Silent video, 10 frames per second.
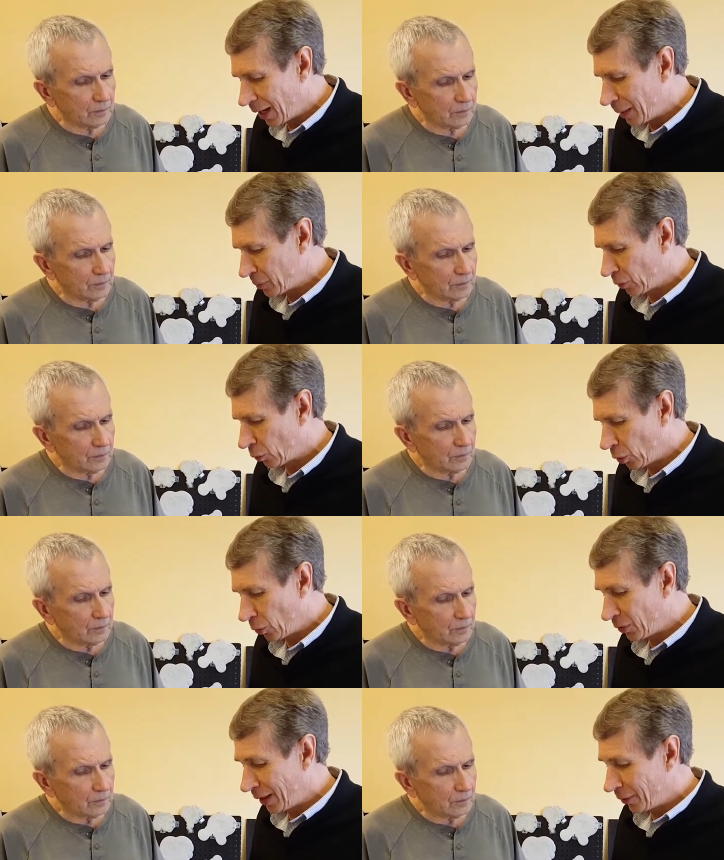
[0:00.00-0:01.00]
Speaker 1: times of
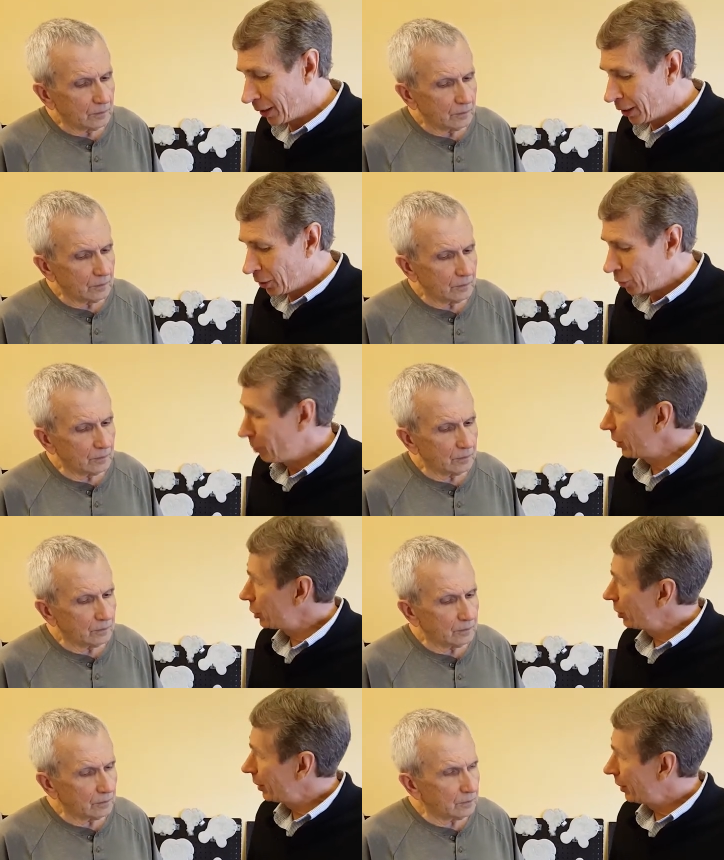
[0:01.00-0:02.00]
growth. Now, you
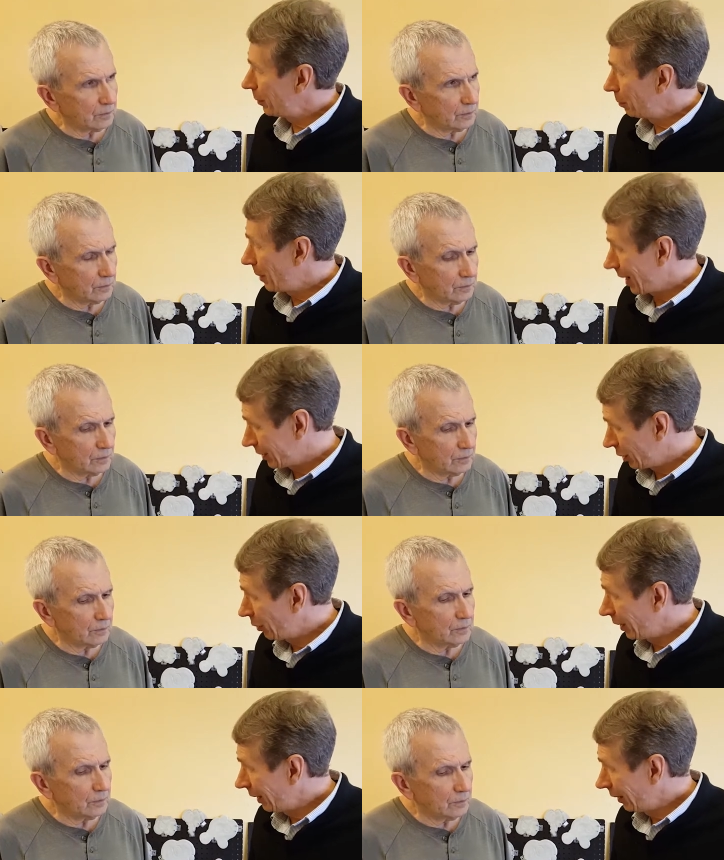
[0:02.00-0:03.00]
mentioned the
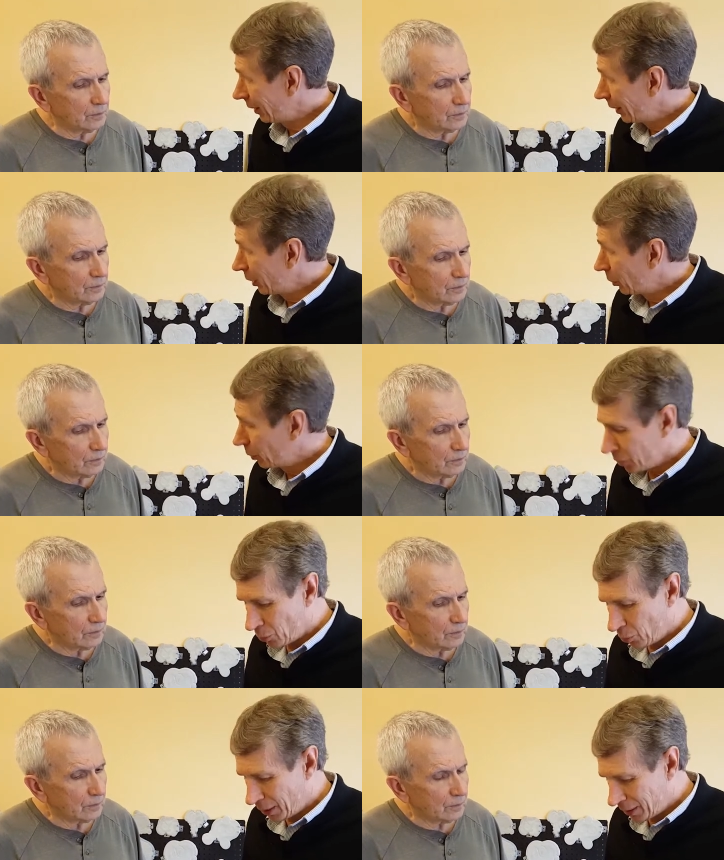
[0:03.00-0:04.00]
bacteria
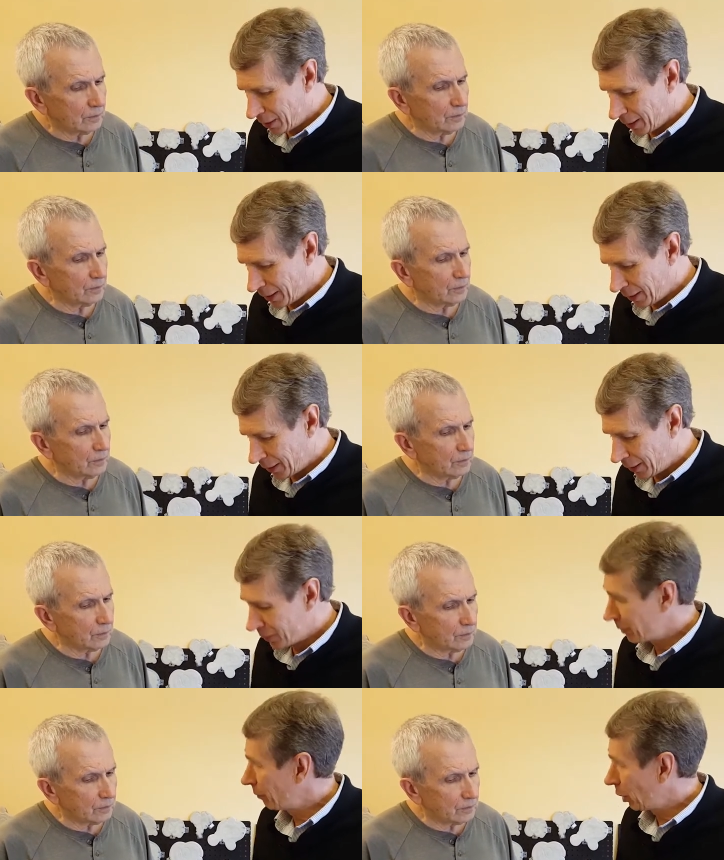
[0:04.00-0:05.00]
was what
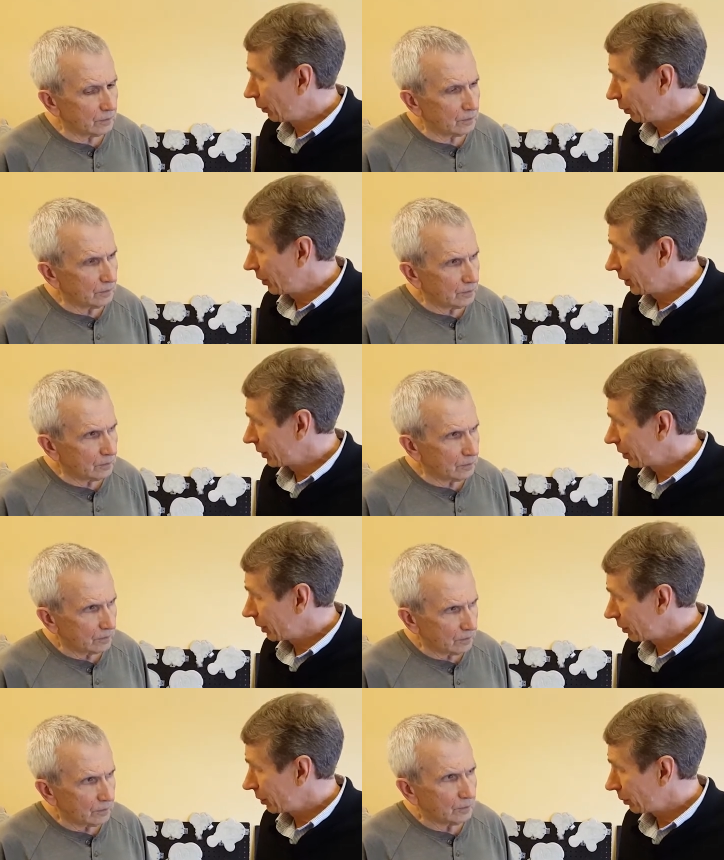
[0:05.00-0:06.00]
is involved with this
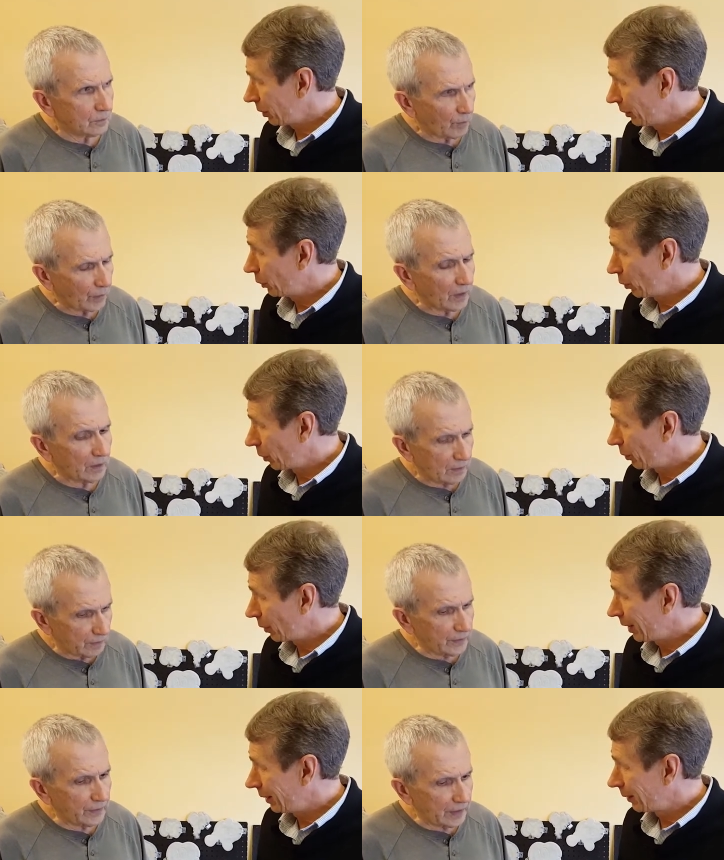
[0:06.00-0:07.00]
Speaker 2: also in the growth,
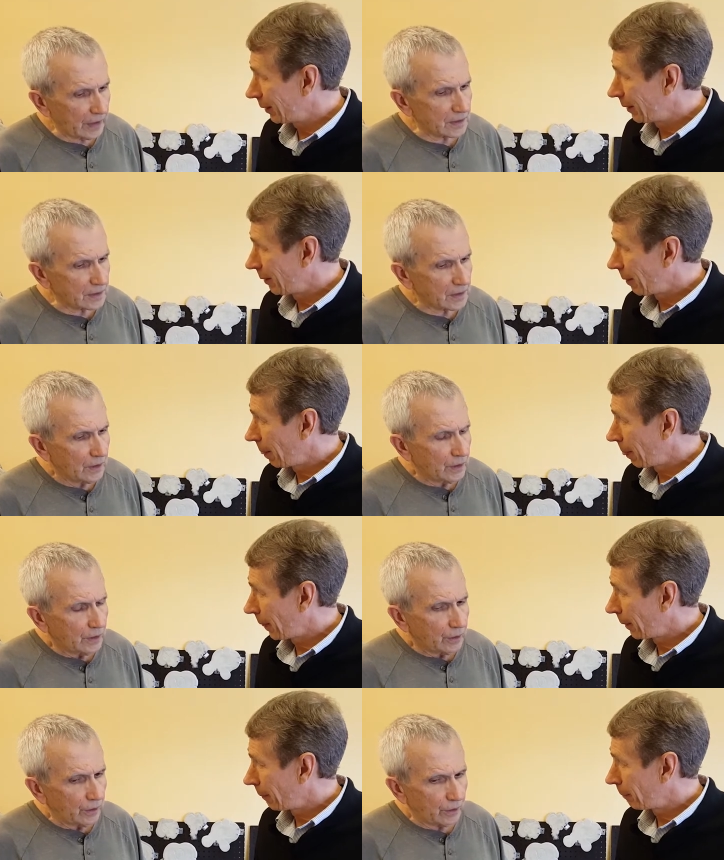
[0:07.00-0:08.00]
right? Yes.
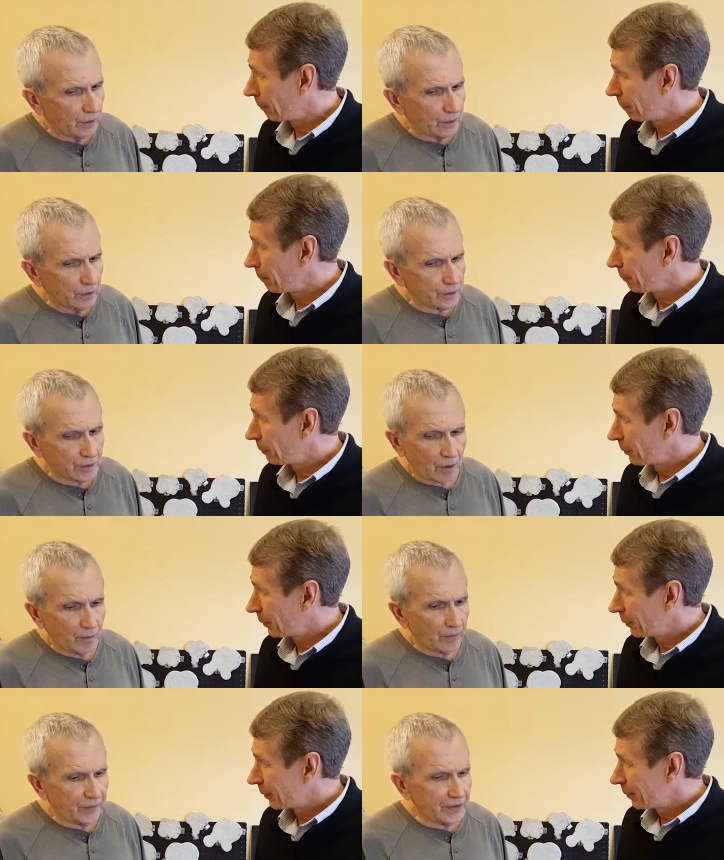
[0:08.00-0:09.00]

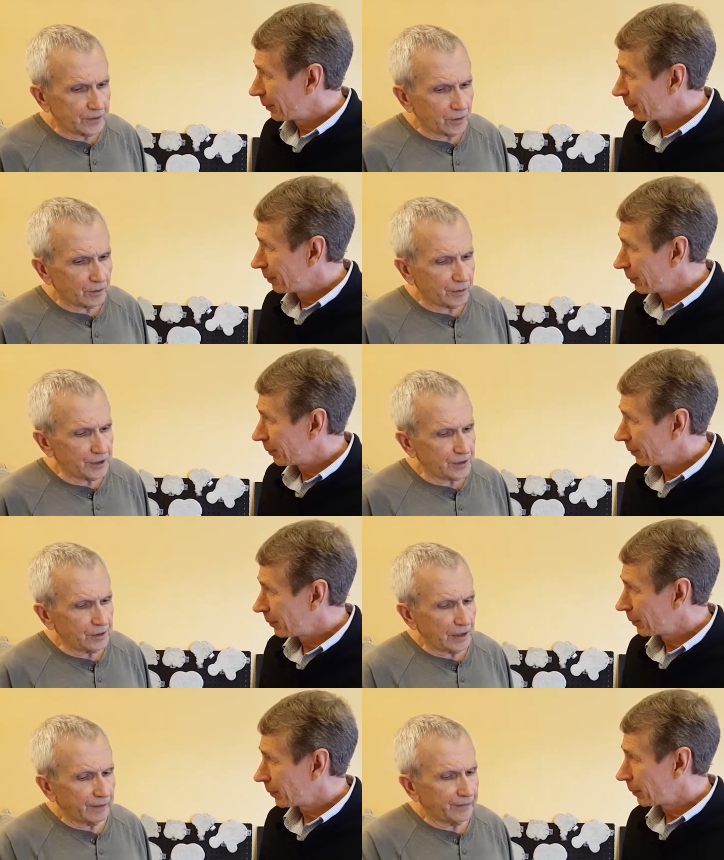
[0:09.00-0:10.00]
Some of these
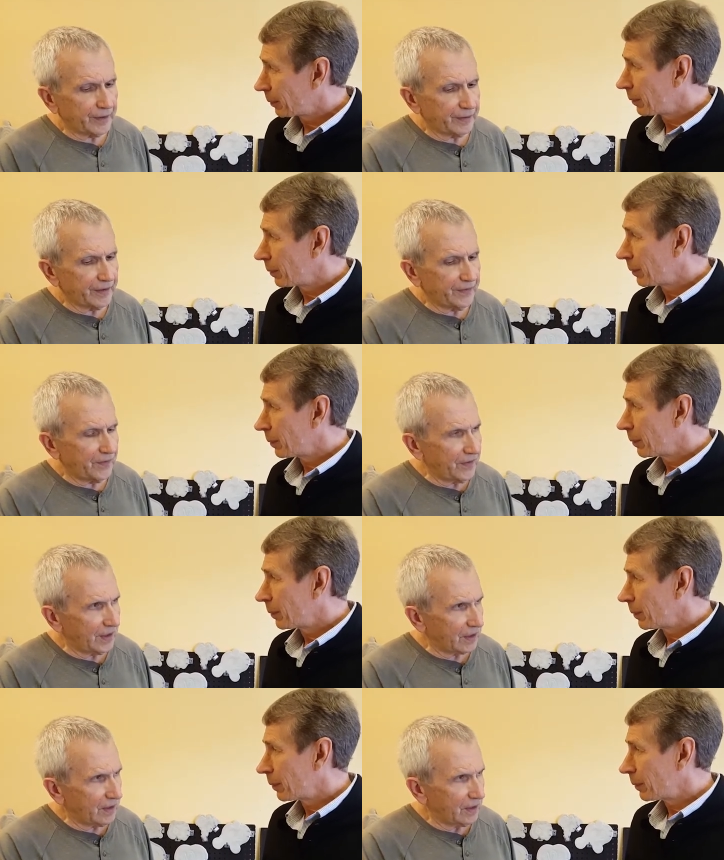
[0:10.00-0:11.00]
compressions are very
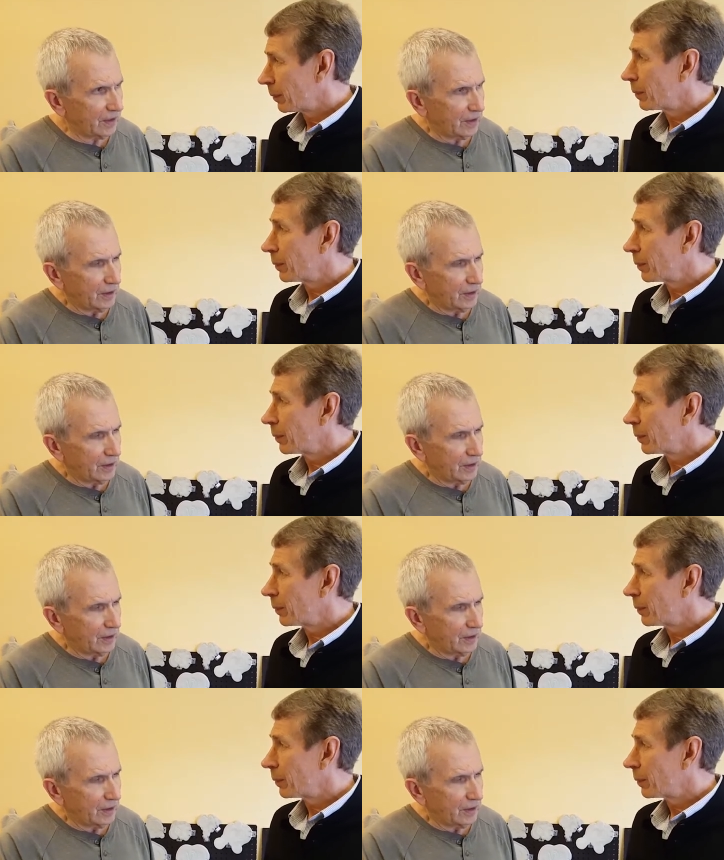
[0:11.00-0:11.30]
thick,